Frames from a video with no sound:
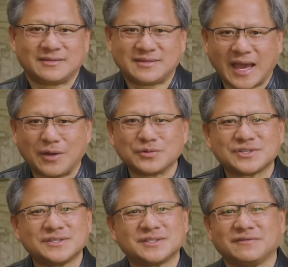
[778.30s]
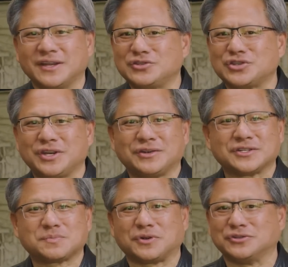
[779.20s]
heard this yourself, and I'm not going
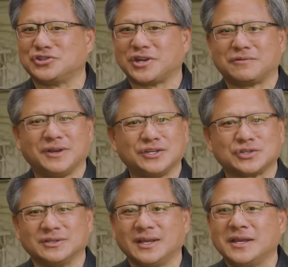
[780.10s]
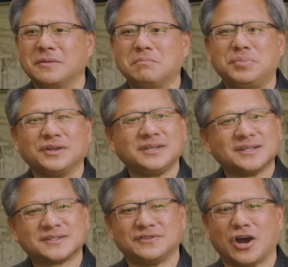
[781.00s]
to you know, spend tons of video